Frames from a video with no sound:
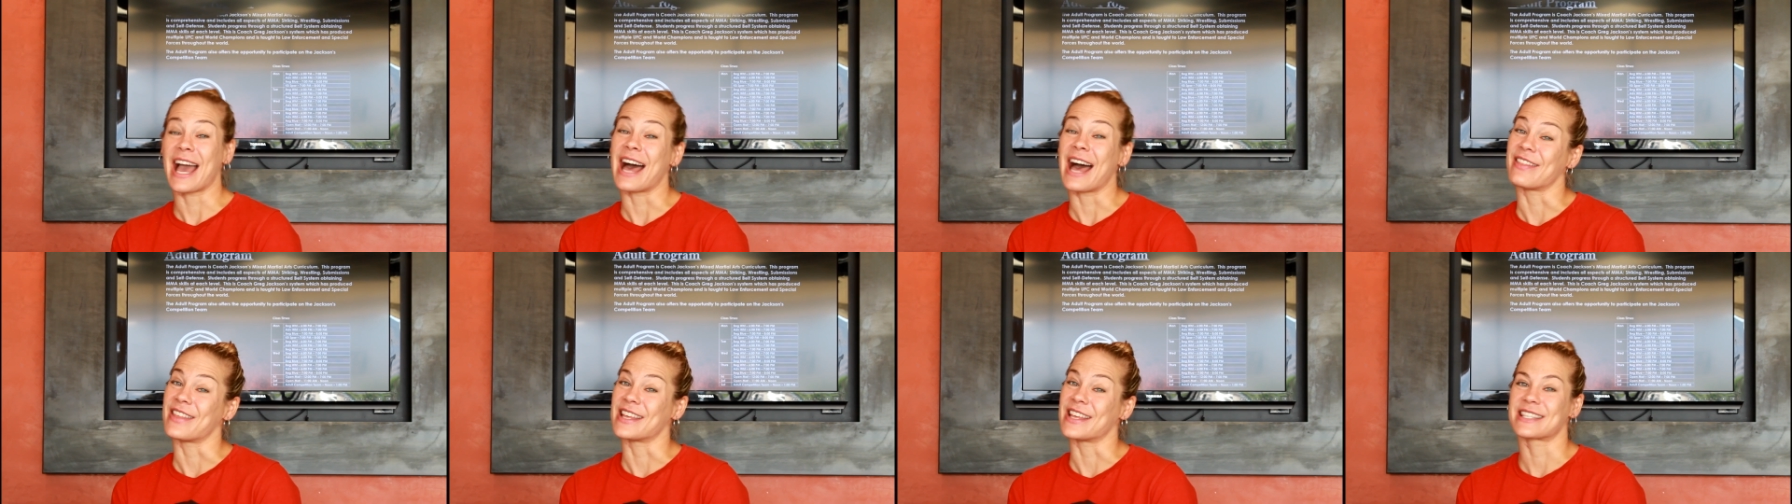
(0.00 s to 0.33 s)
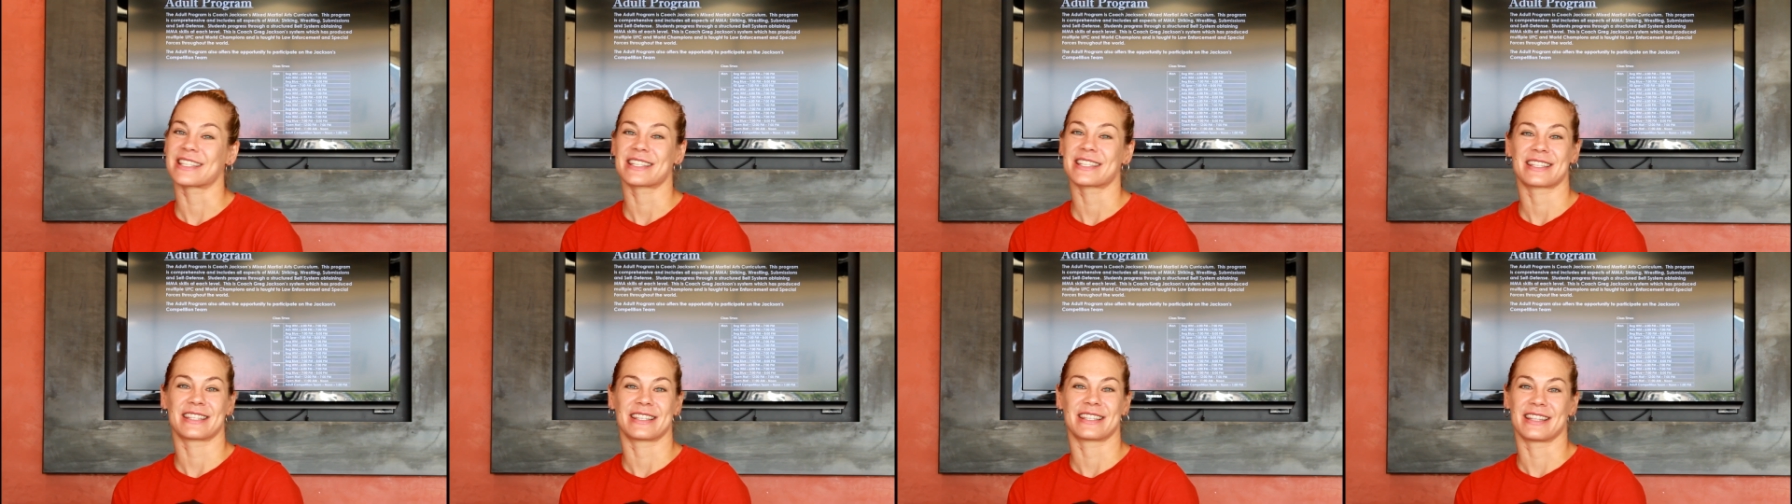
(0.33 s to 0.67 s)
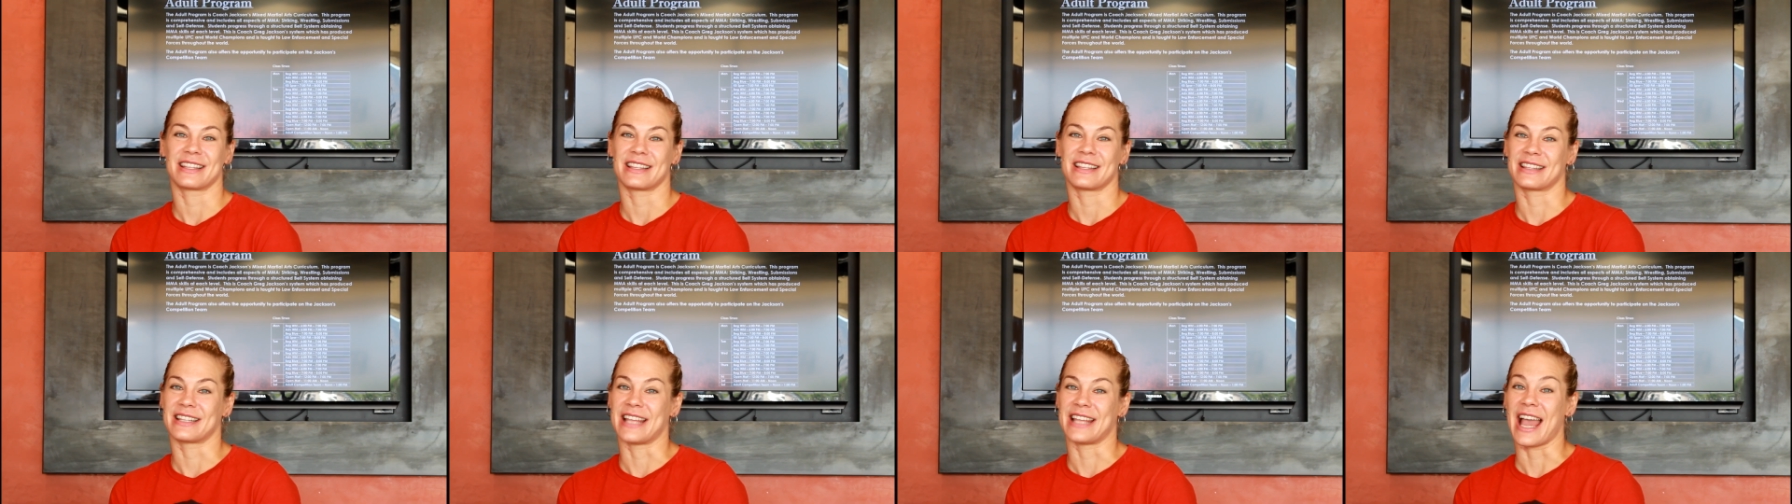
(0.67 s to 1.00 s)

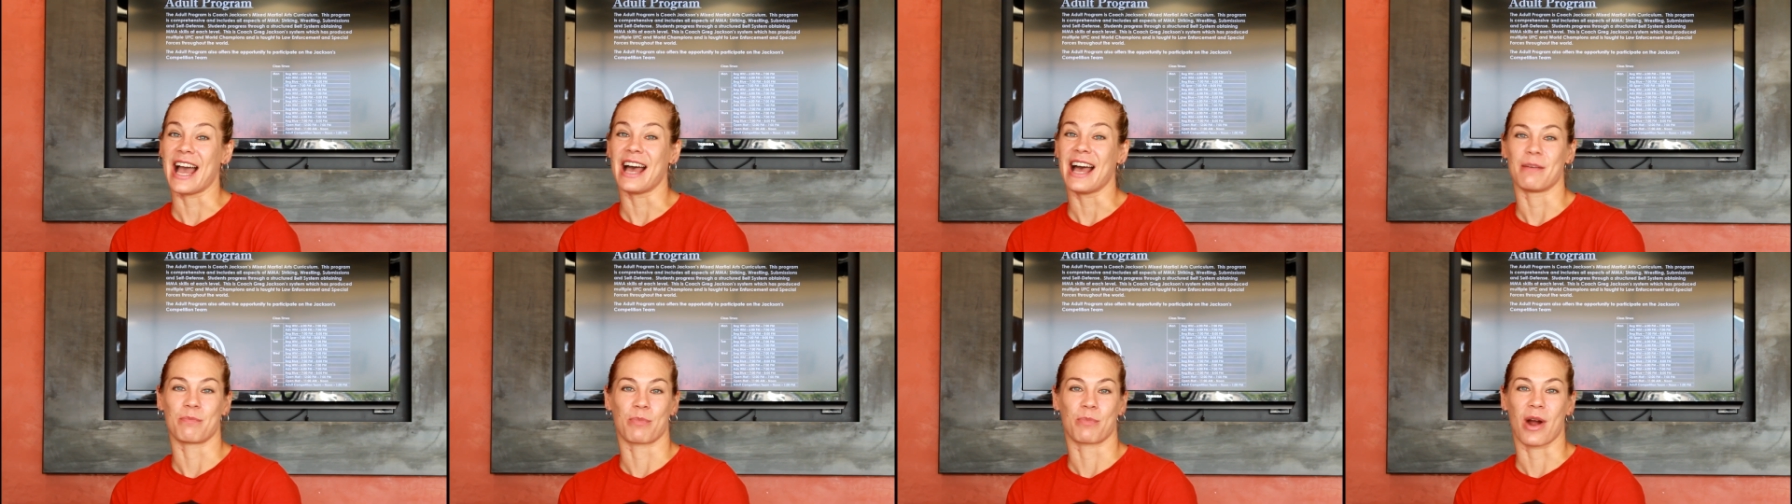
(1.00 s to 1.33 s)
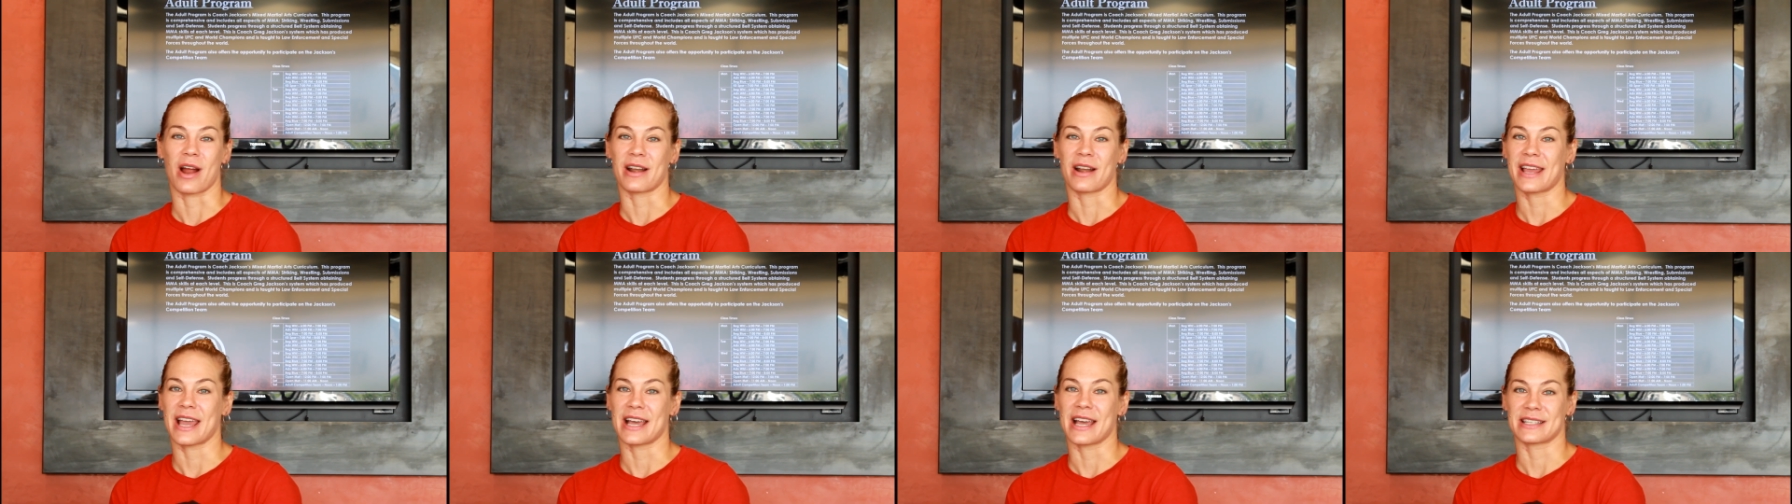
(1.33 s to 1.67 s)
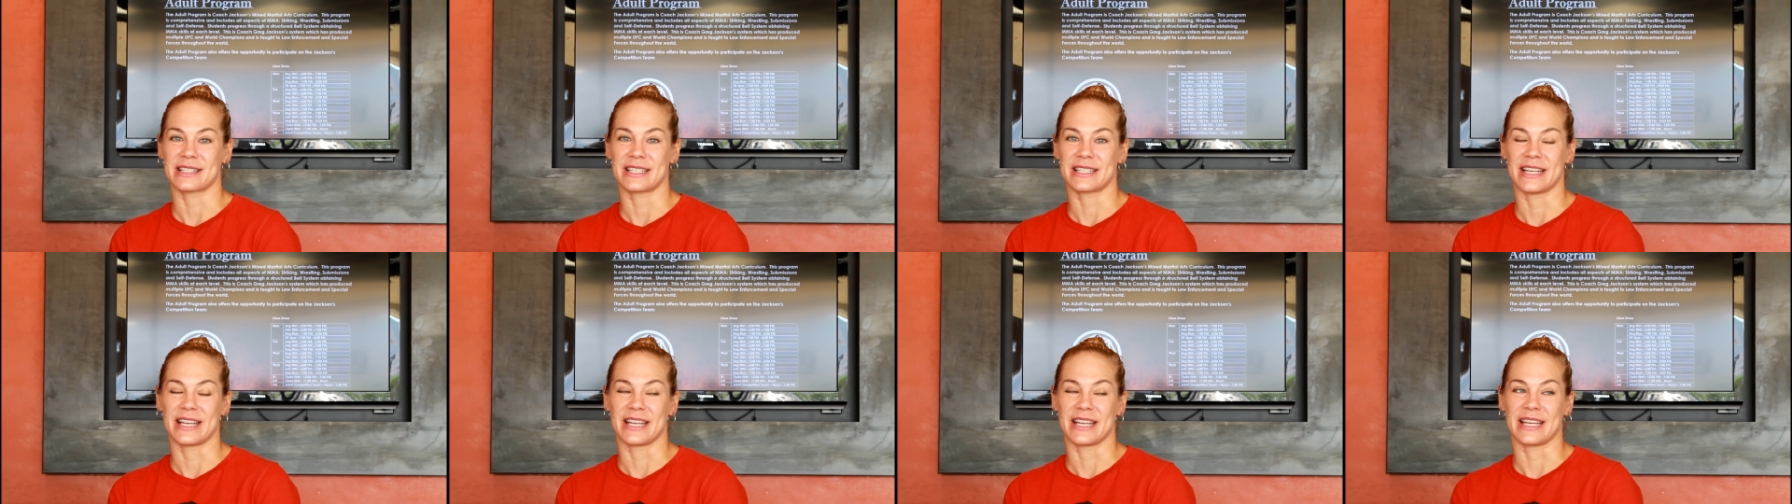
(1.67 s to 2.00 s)
yeah,
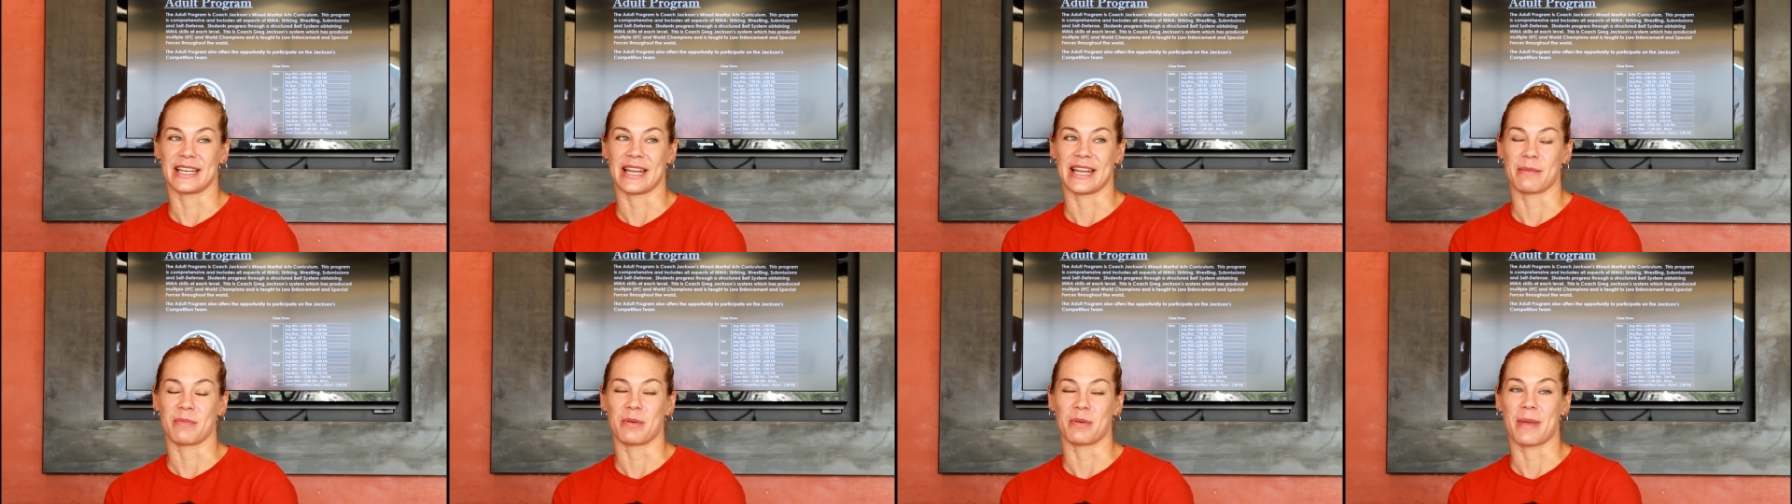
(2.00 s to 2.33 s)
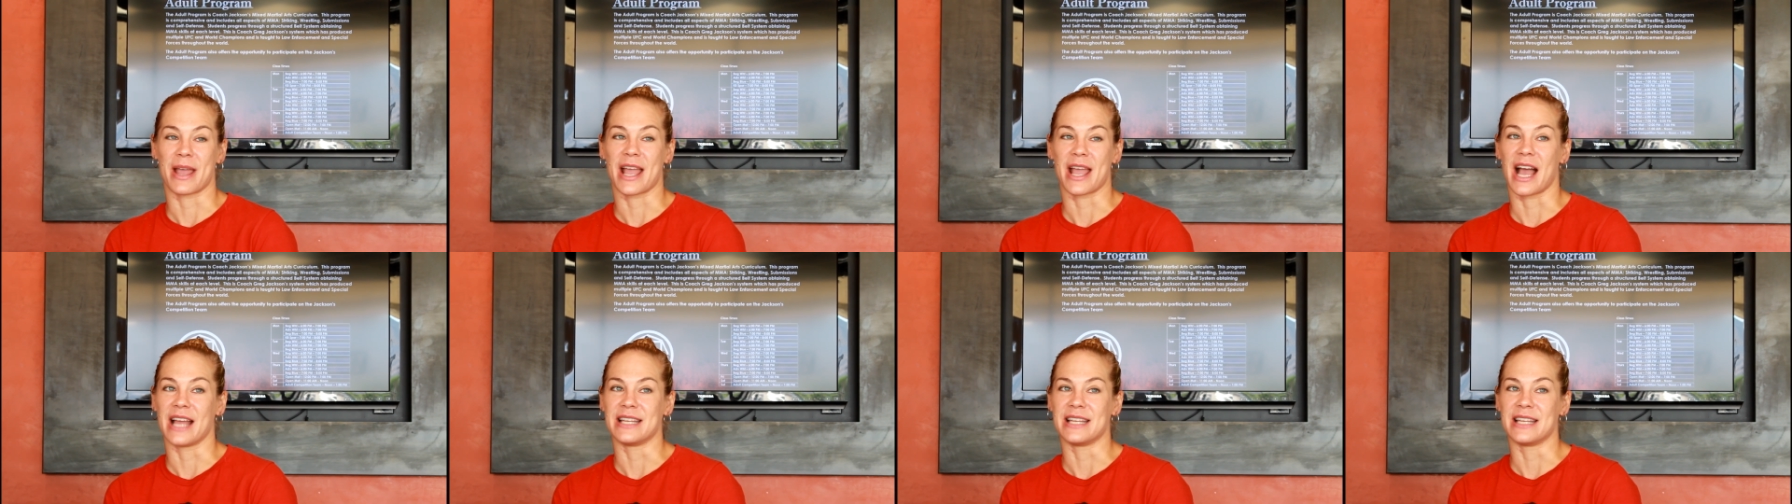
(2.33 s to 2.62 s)
broadcasting and MMA,